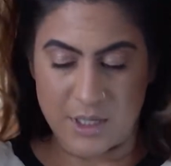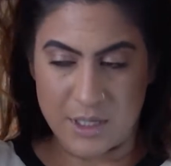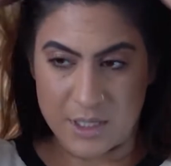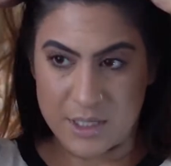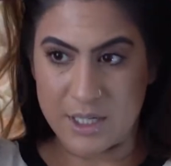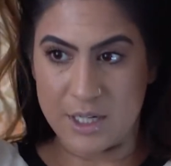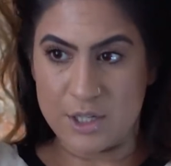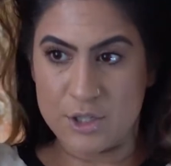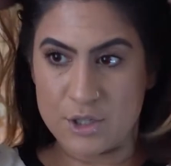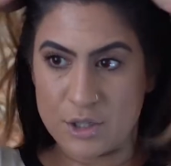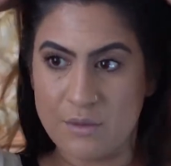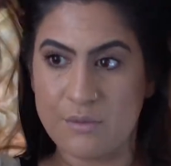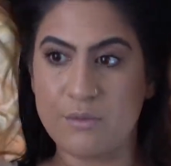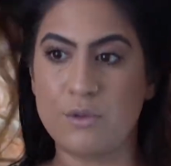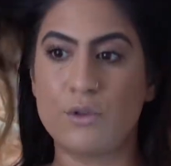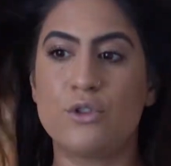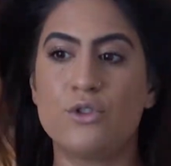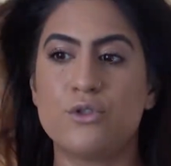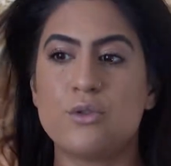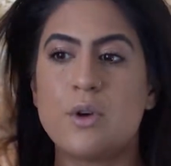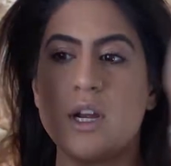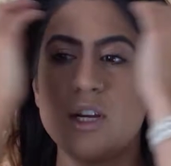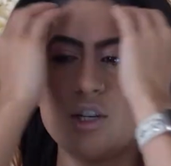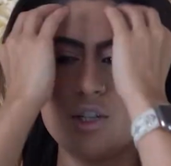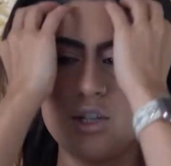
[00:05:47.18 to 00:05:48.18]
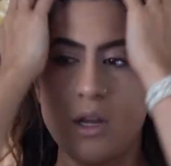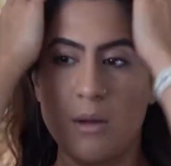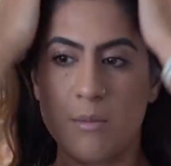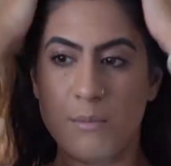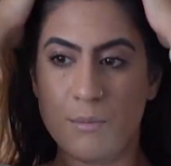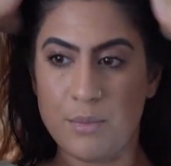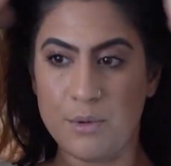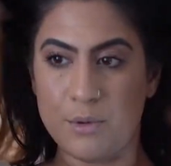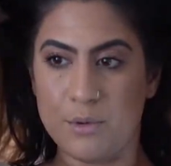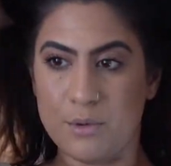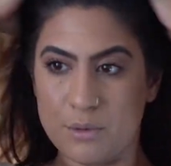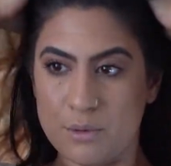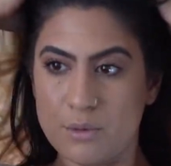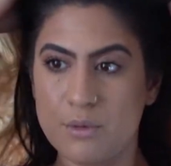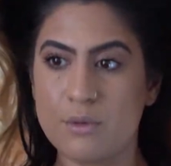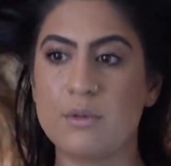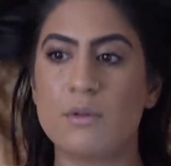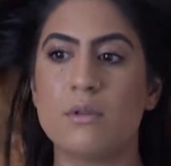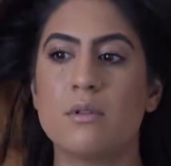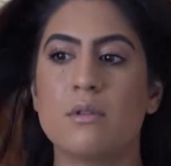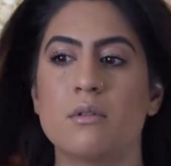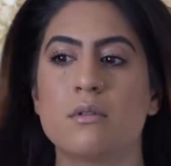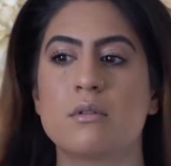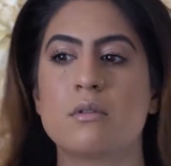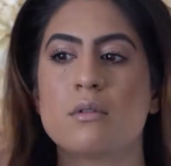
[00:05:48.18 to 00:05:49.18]
Deja Vu dry shampoo.
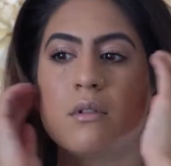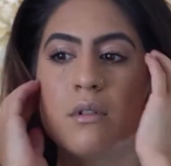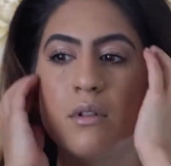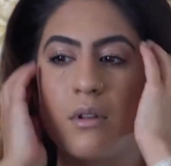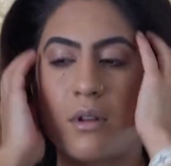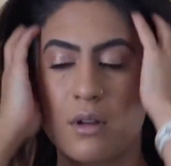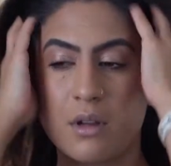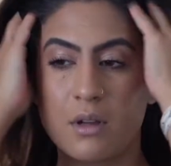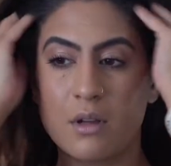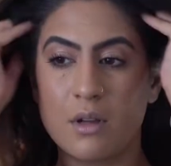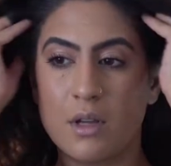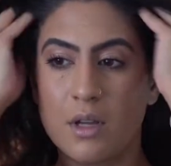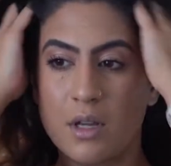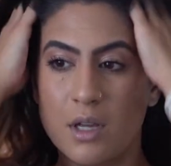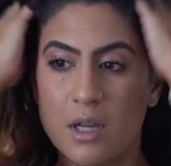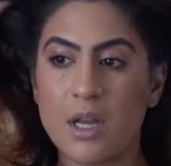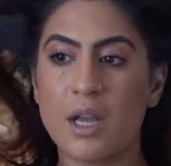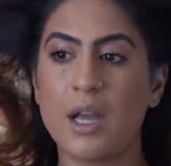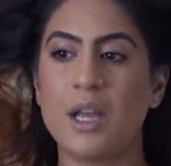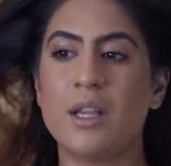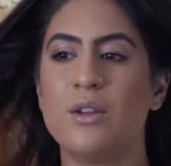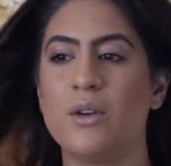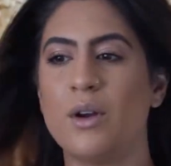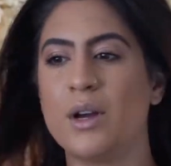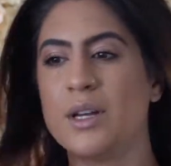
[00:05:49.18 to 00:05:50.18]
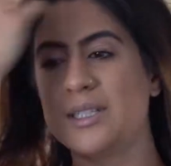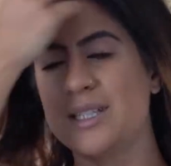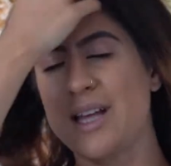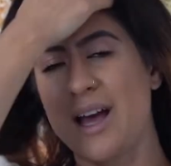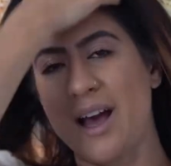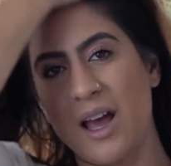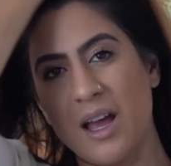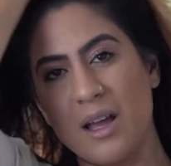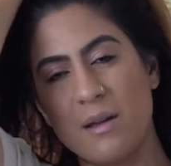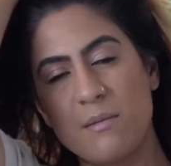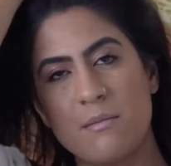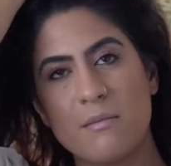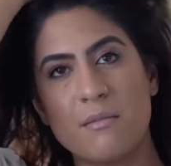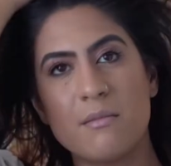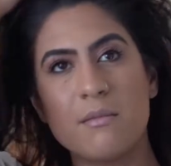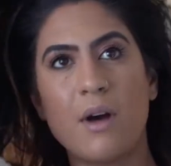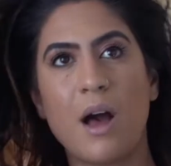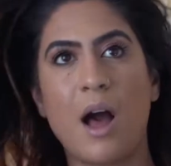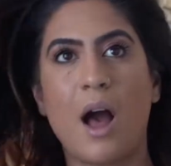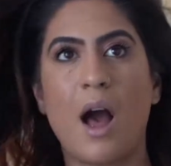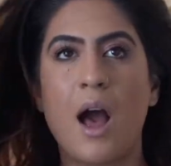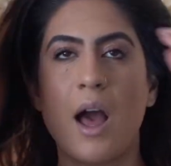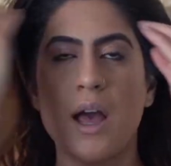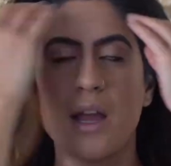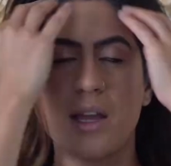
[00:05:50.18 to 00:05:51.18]
And you guys,
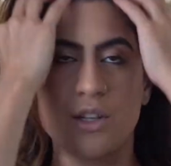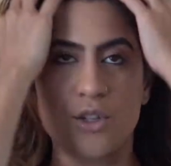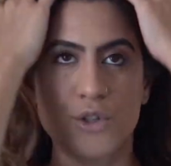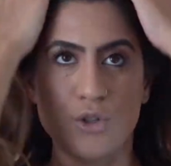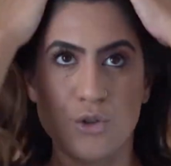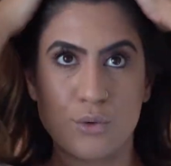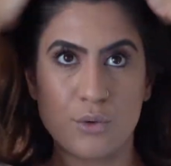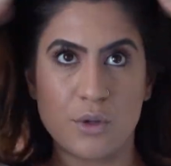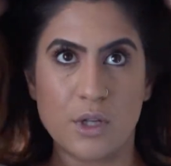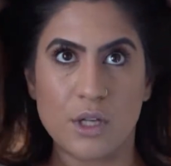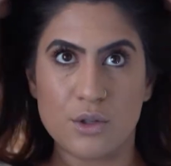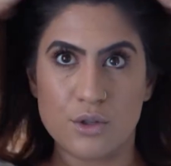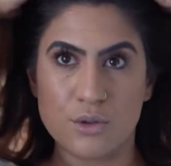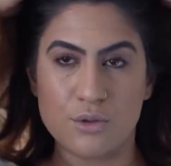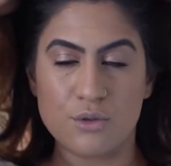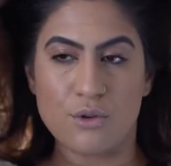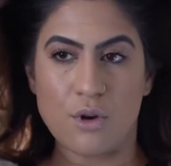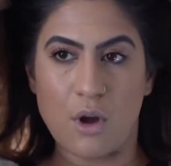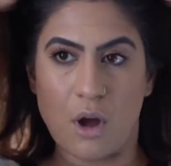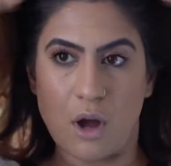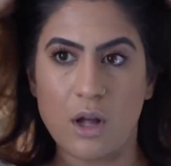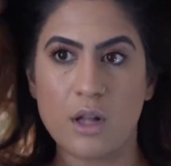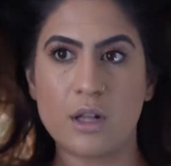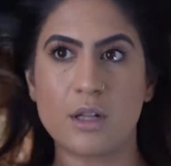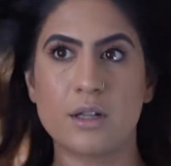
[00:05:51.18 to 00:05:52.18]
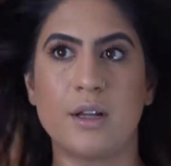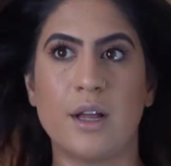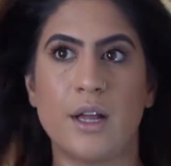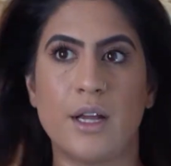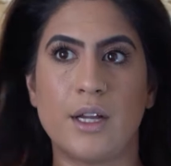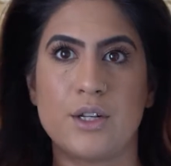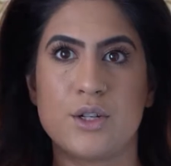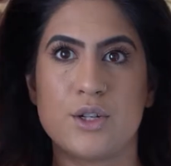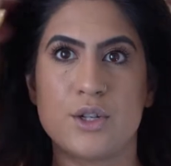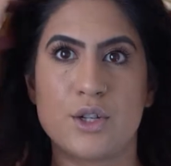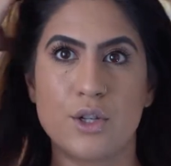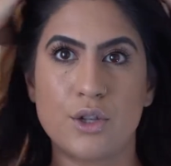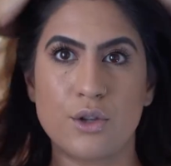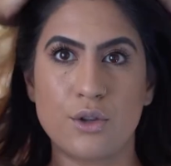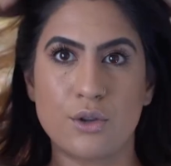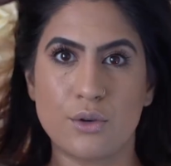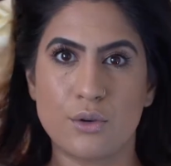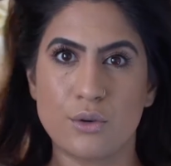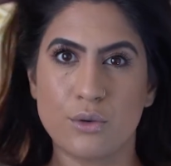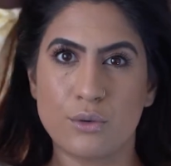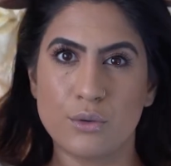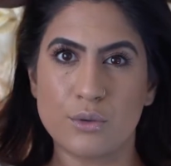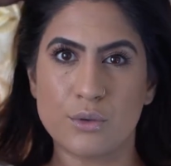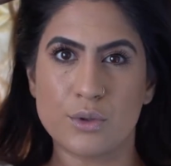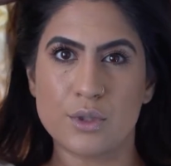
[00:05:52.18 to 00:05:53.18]
I truly do not like to
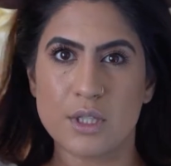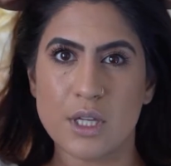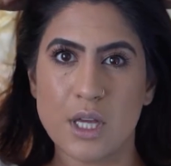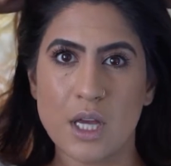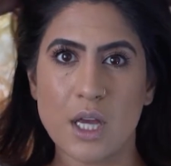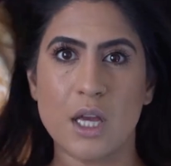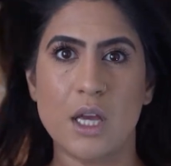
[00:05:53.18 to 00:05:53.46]
use